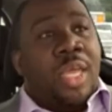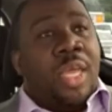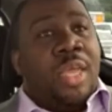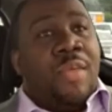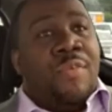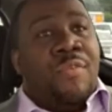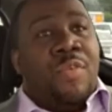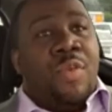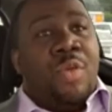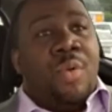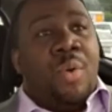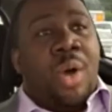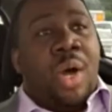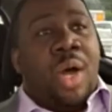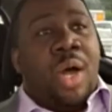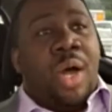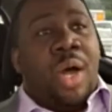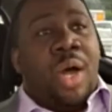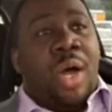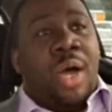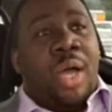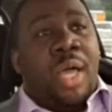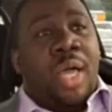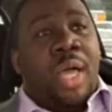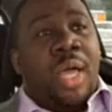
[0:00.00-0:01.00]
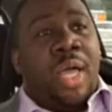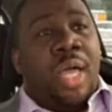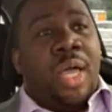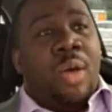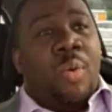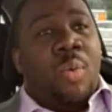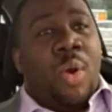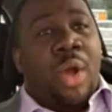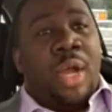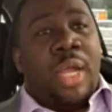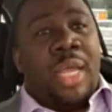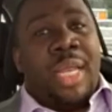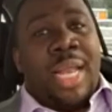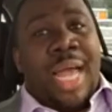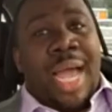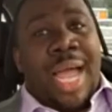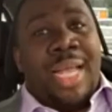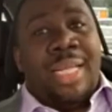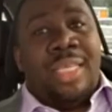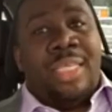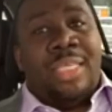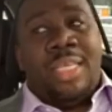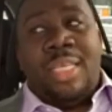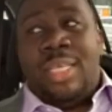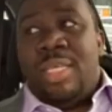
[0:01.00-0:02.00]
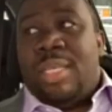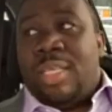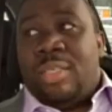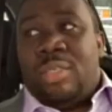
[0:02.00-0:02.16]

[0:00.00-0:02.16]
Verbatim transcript: if you are uh, working IT,